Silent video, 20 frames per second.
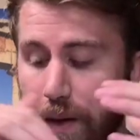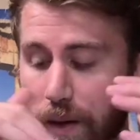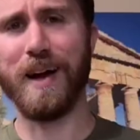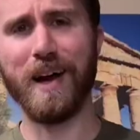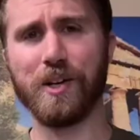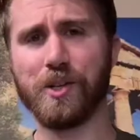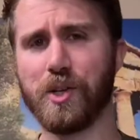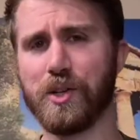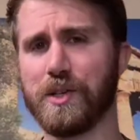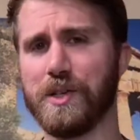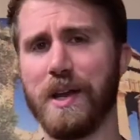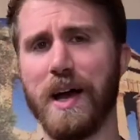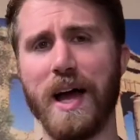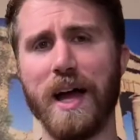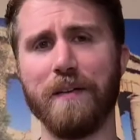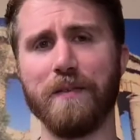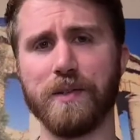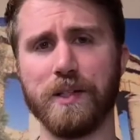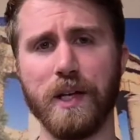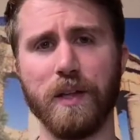Not just
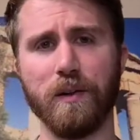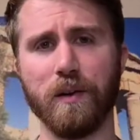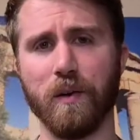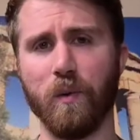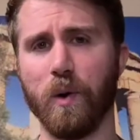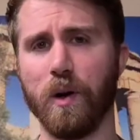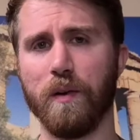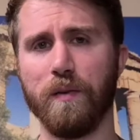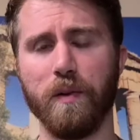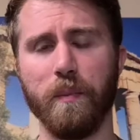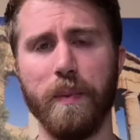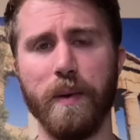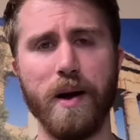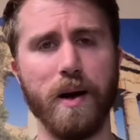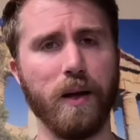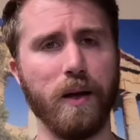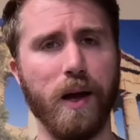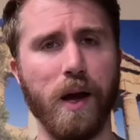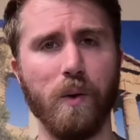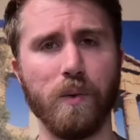knives either. What if the
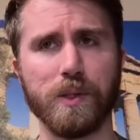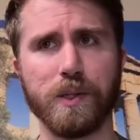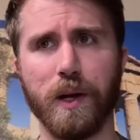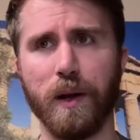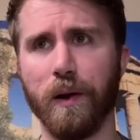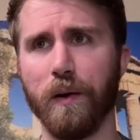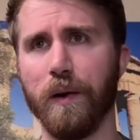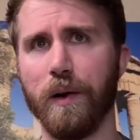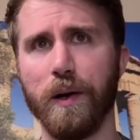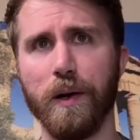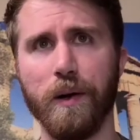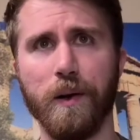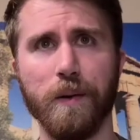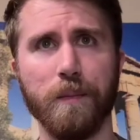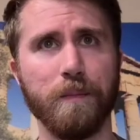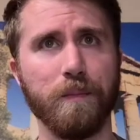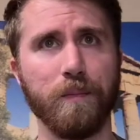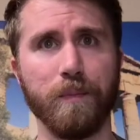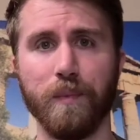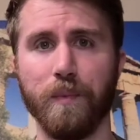bad guy was
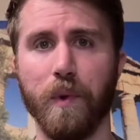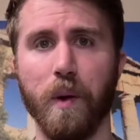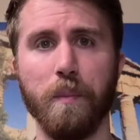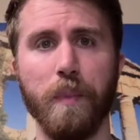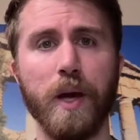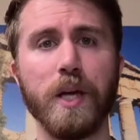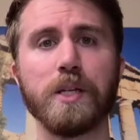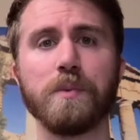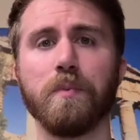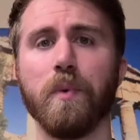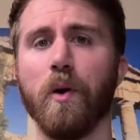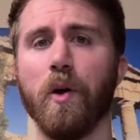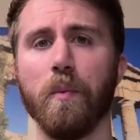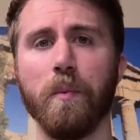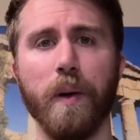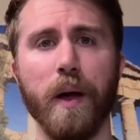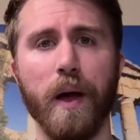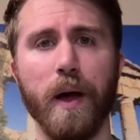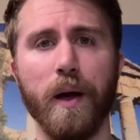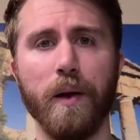carrying a baseball
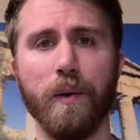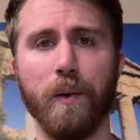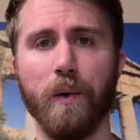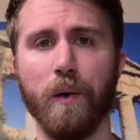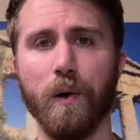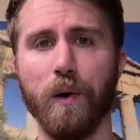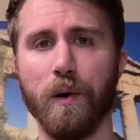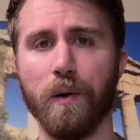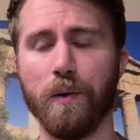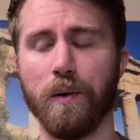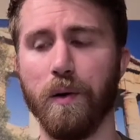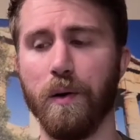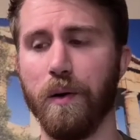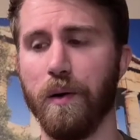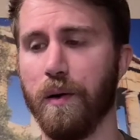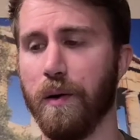bat or